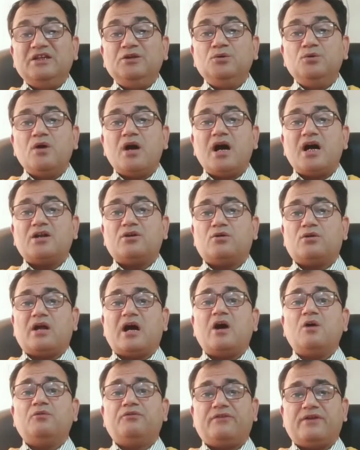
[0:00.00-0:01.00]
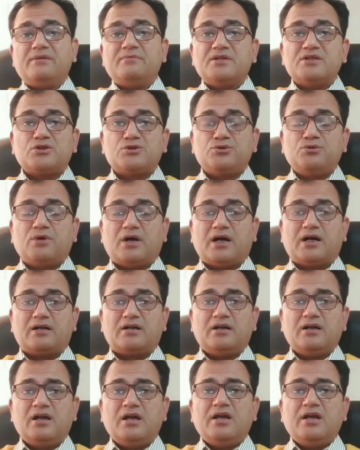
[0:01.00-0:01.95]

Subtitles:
you are or how famous you are.